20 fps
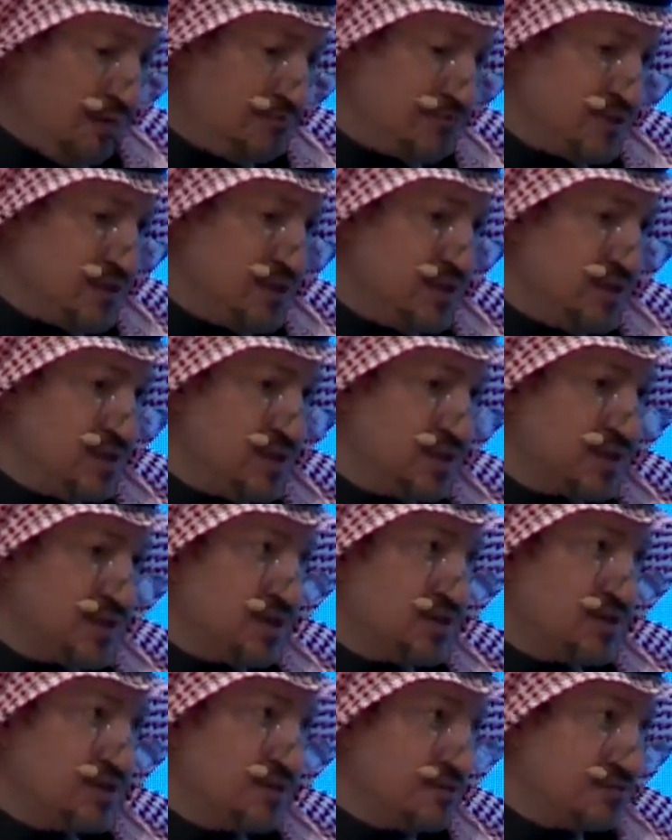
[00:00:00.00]
seen the
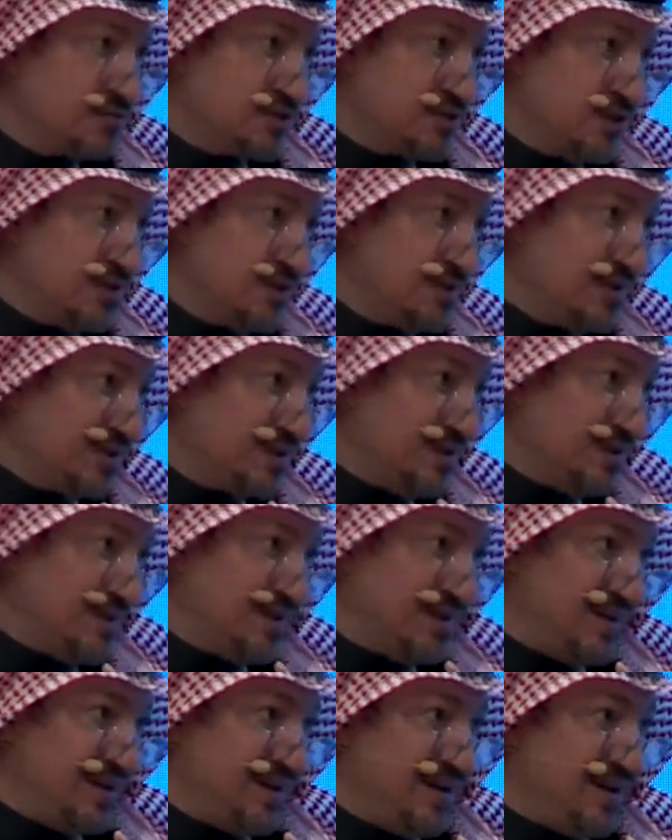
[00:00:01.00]
Kingdom of Saudi
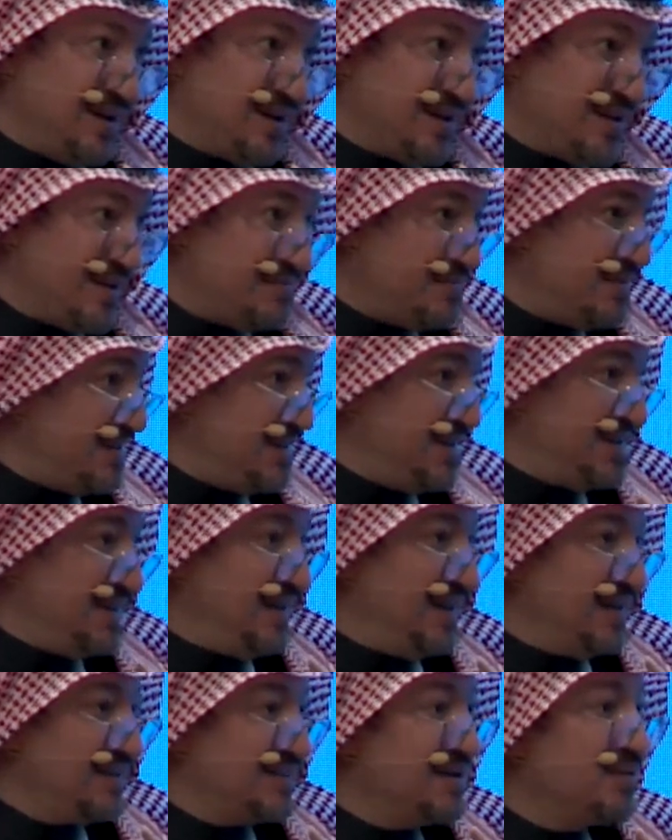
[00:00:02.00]
Arabia
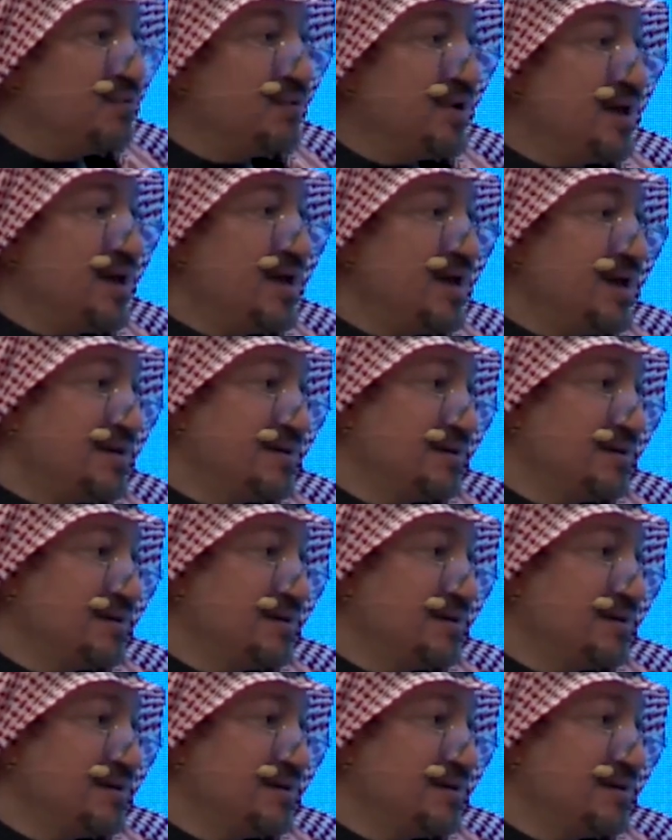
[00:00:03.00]
and the way